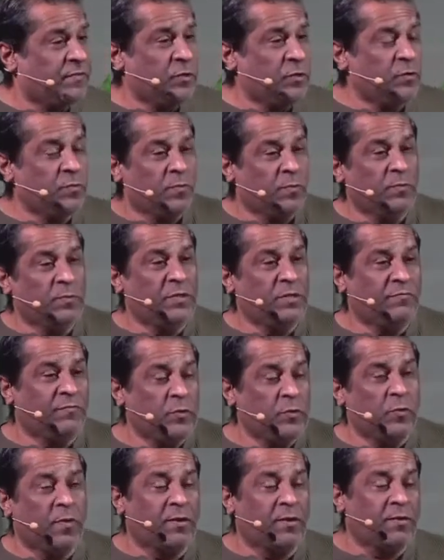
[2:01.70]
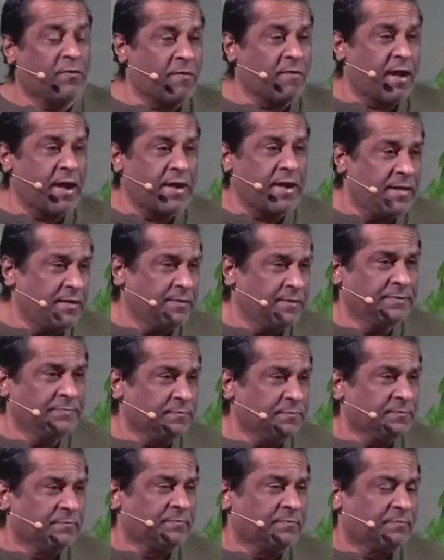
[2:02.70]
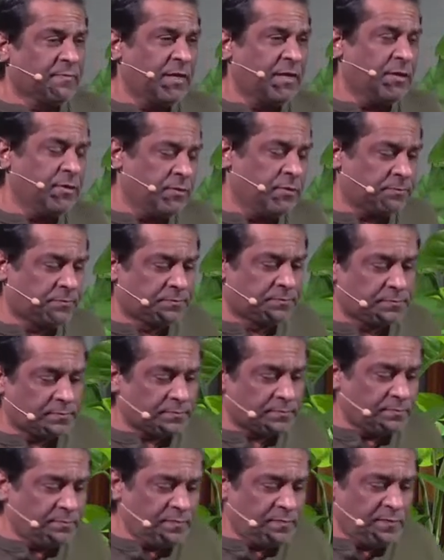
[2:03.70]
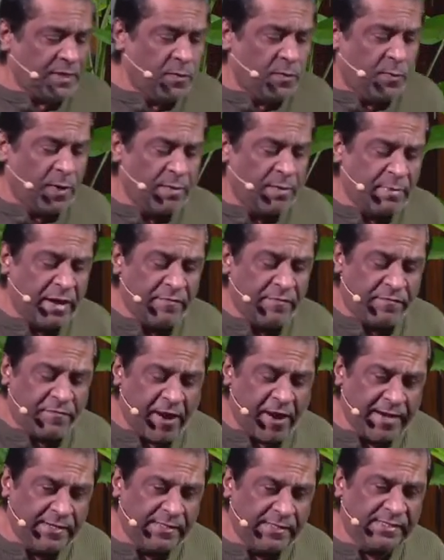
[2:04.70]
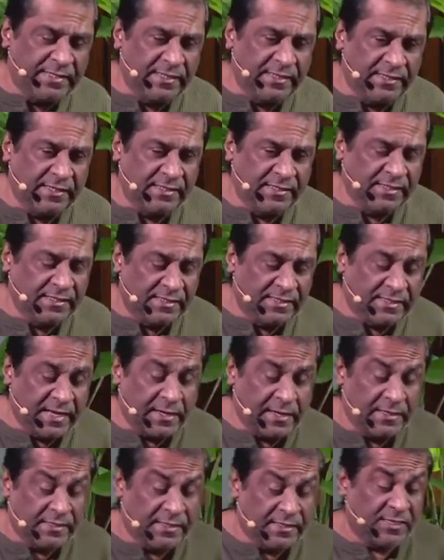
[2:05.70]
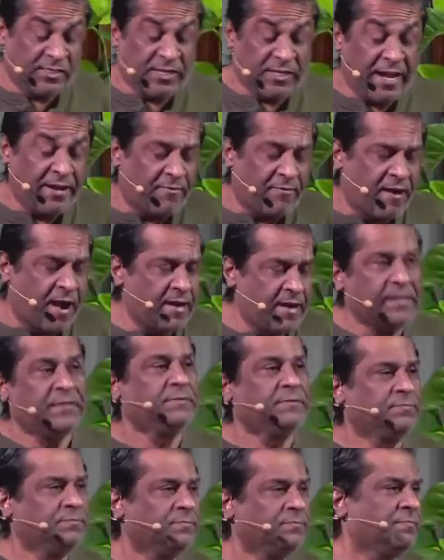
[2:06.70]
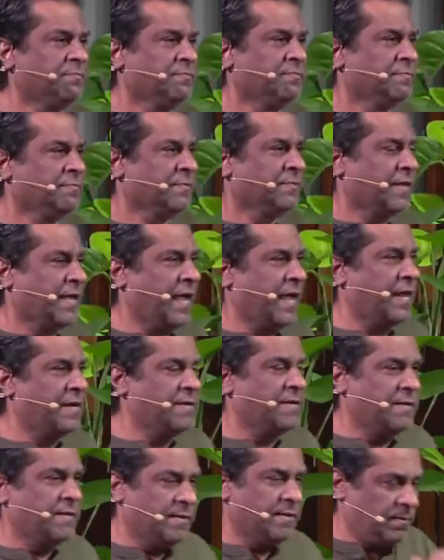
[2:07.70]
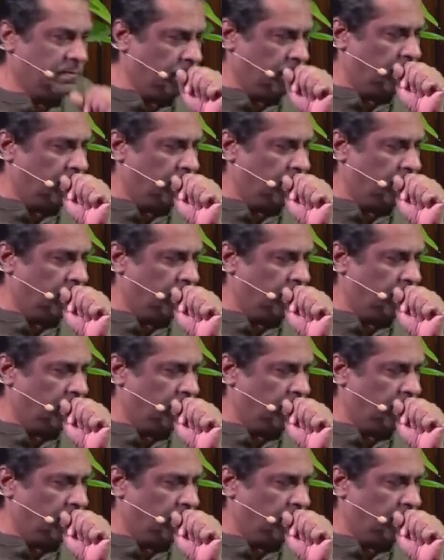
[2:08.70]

you are a runner, you know, one of my friends' son is a state runner, and the